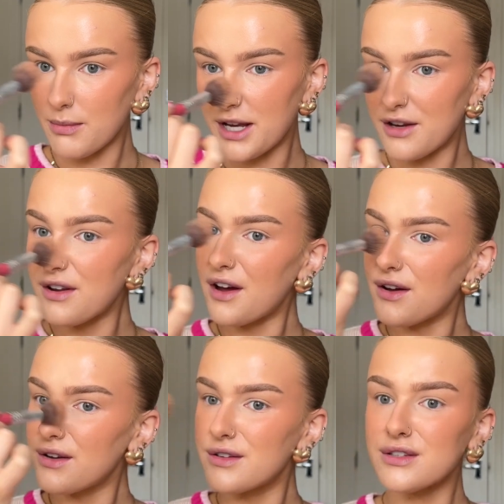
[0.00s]
my
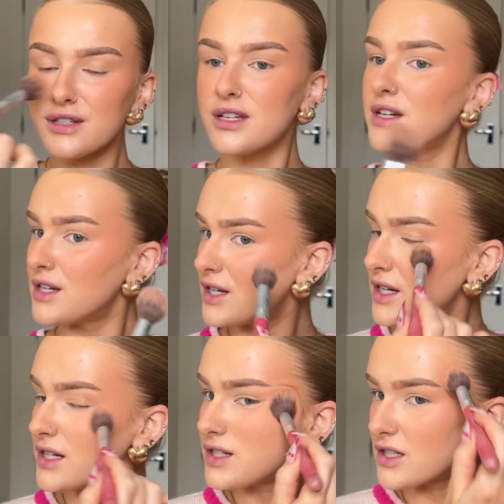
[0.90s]
nose,
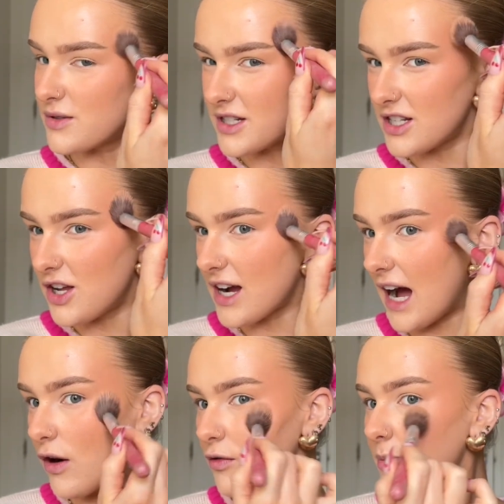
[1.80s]
just so it doesn't look
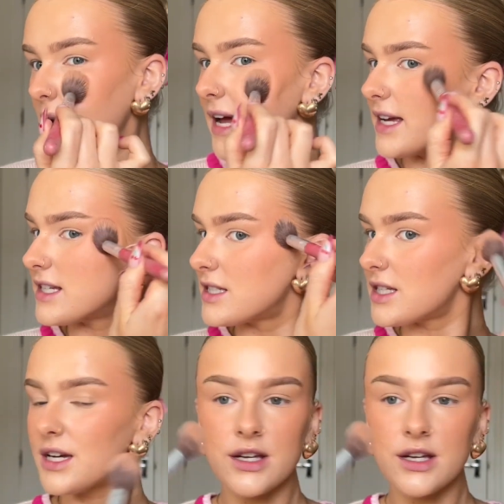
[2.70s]
out of place.